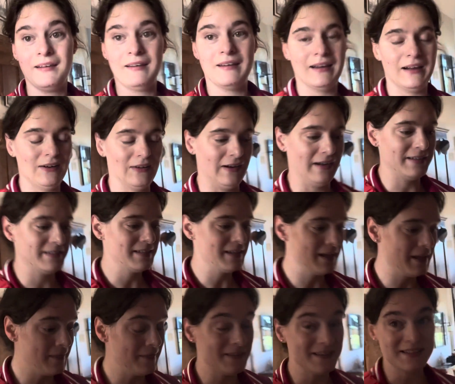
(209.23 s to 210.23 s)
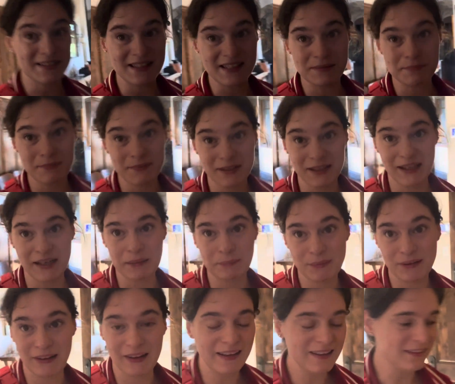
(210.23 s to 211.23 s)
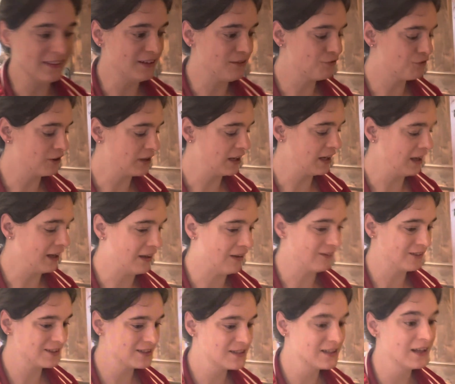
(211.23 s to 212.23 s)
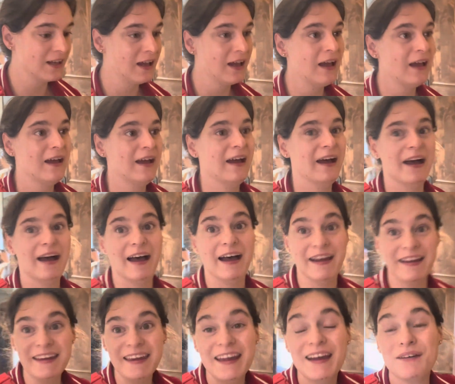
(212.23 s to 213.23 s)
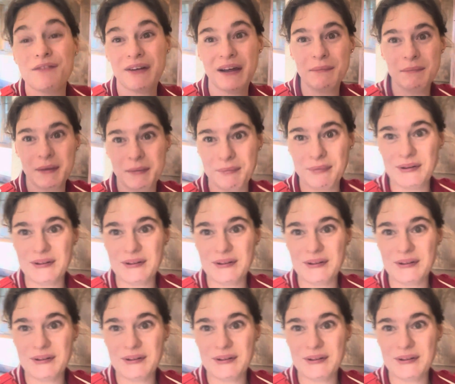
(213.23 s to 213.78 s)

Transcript: All right. This is me politely freaking out. I can't my blue